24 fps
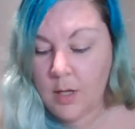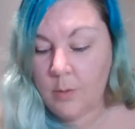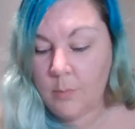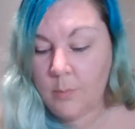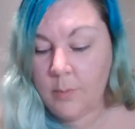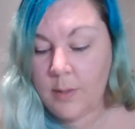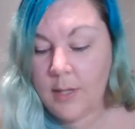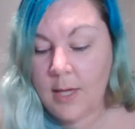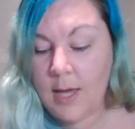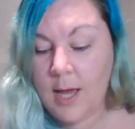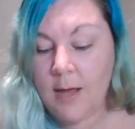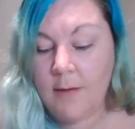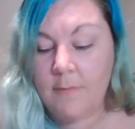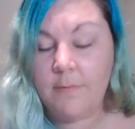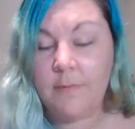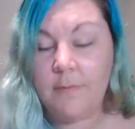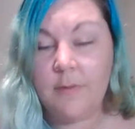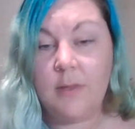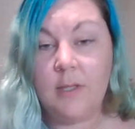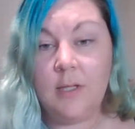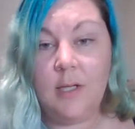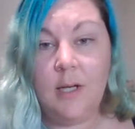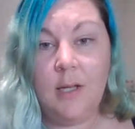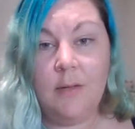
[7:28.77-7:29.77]
We have
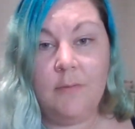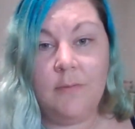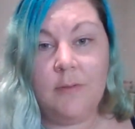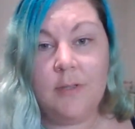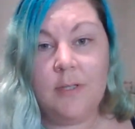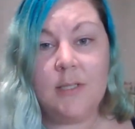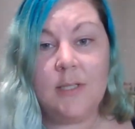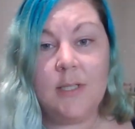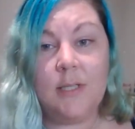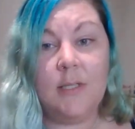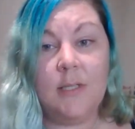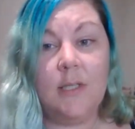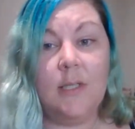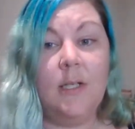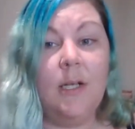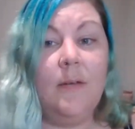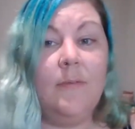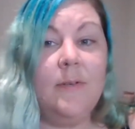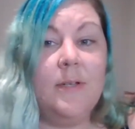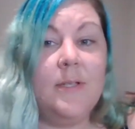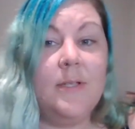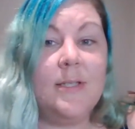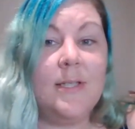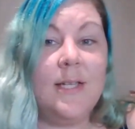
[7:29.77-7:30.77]
the Lovers, and the
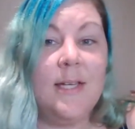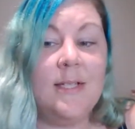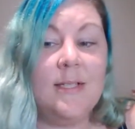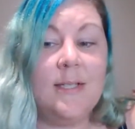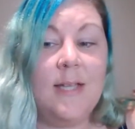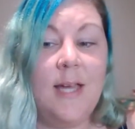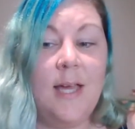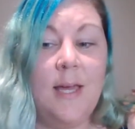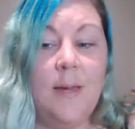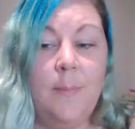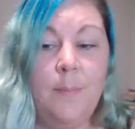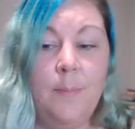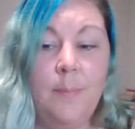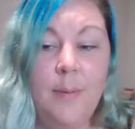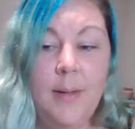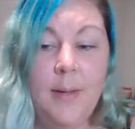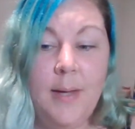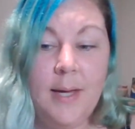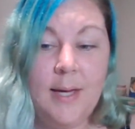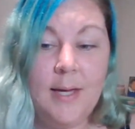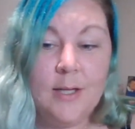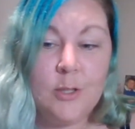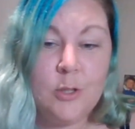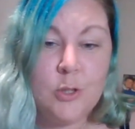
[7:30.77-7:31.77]
Lovers is a
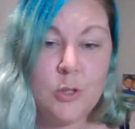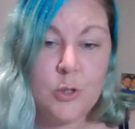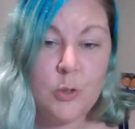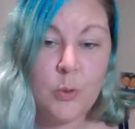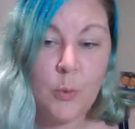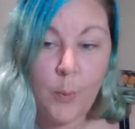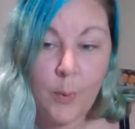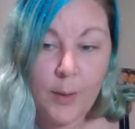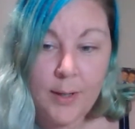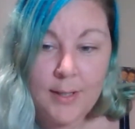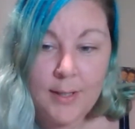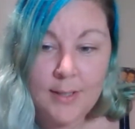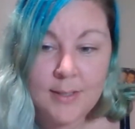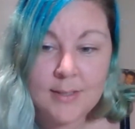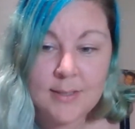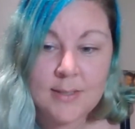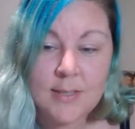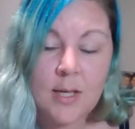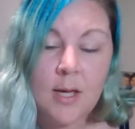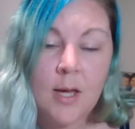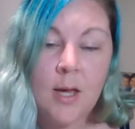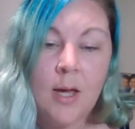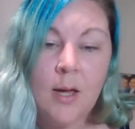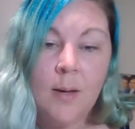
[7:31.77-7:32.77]
big choice.
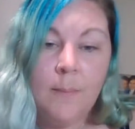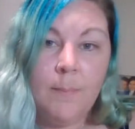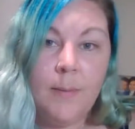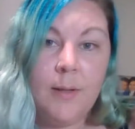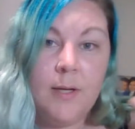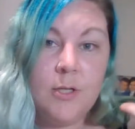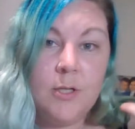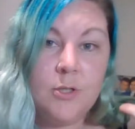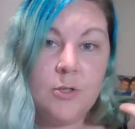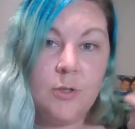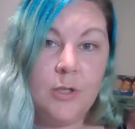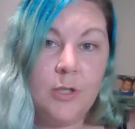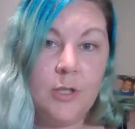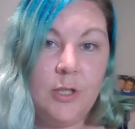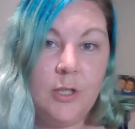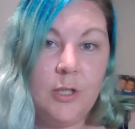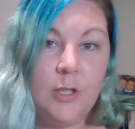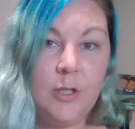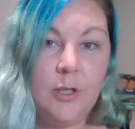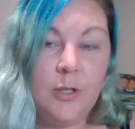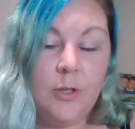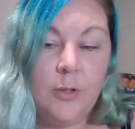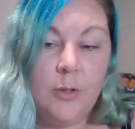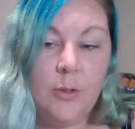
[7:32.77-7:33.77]
Make sure
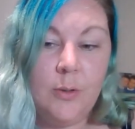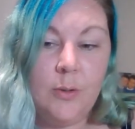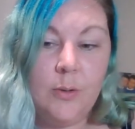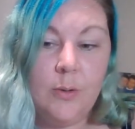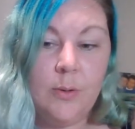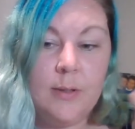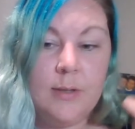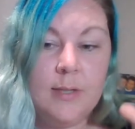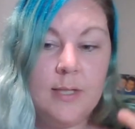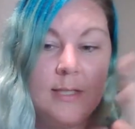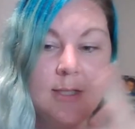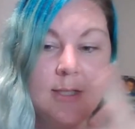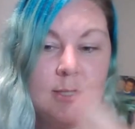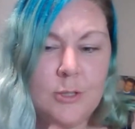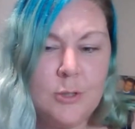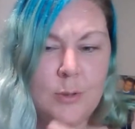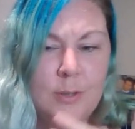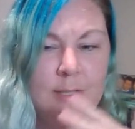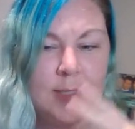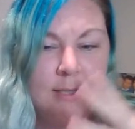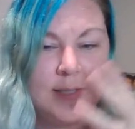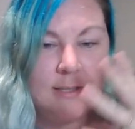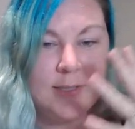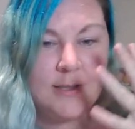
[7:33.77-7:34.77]
that this
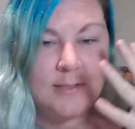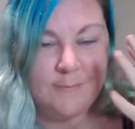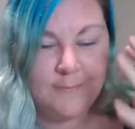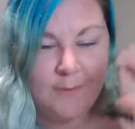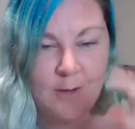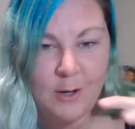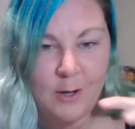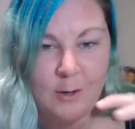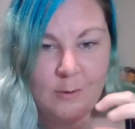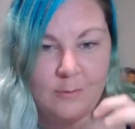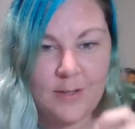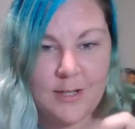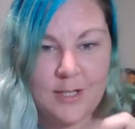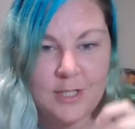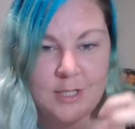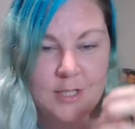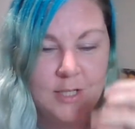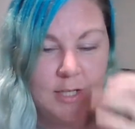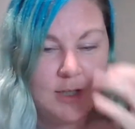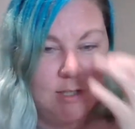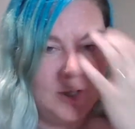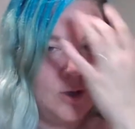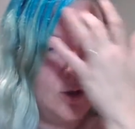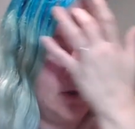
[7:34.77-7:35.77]
choice is
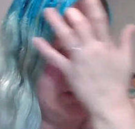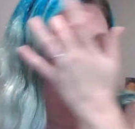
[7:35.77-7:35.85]
far-reaching